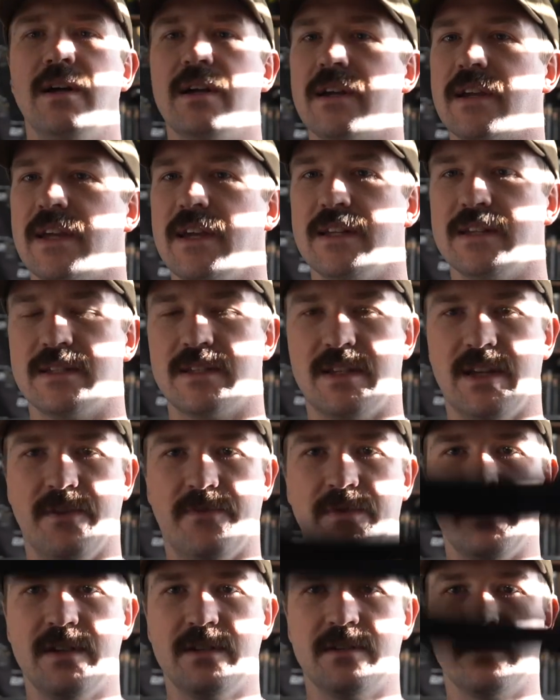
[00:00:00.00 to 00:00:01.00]
Again,
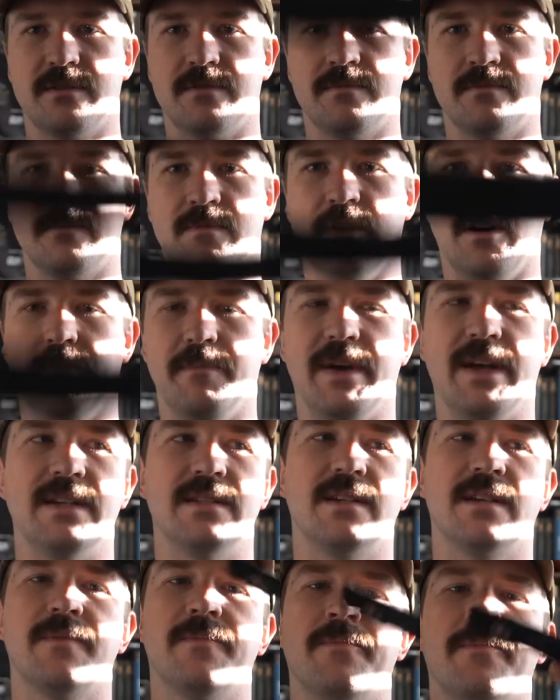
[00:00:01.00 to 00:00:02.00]
stiffness,
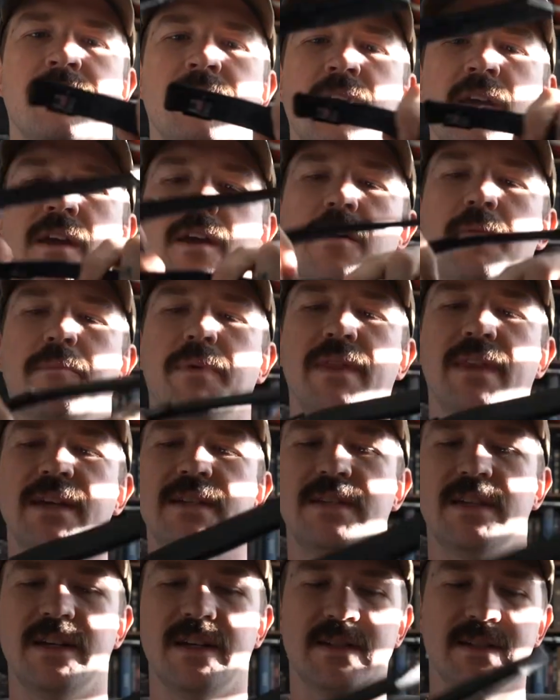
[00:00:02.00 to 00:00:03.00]
amazing, but
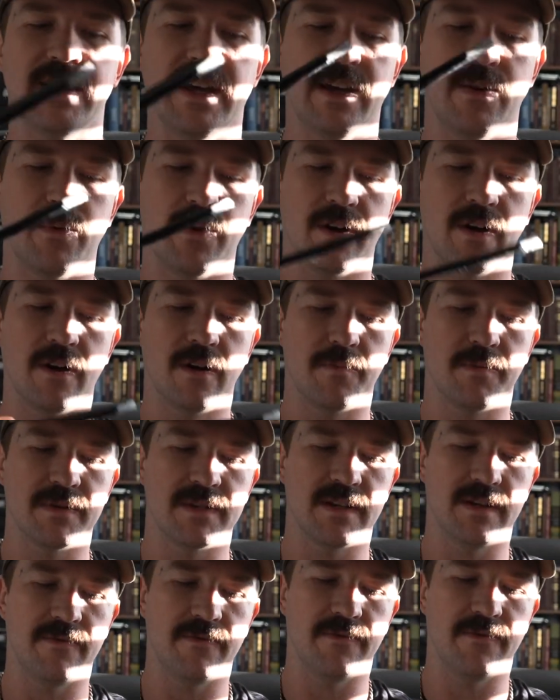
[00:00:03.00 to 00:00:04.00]
this is a
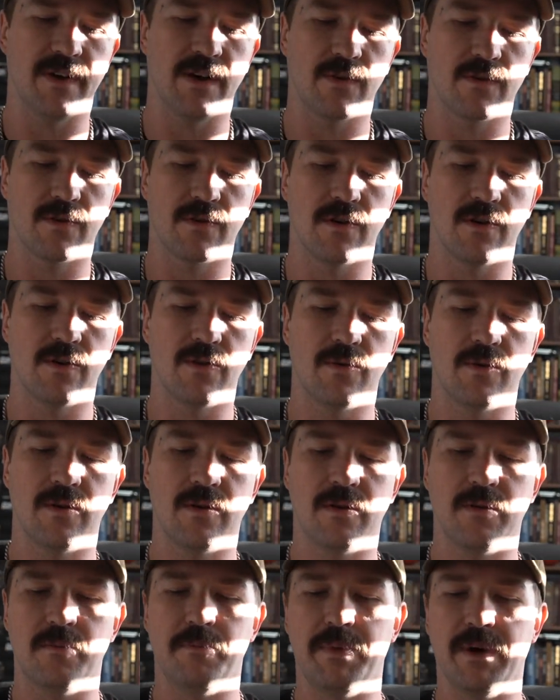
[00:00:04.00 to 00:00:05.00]
100% Velcro
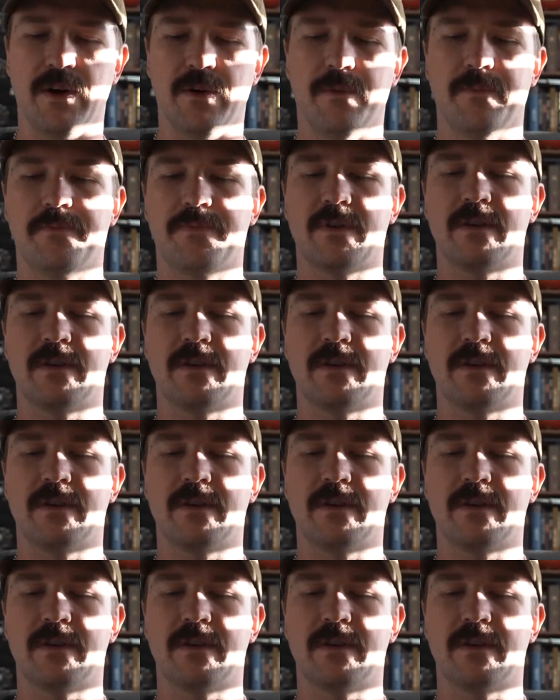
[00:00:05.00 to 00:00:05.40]
belt.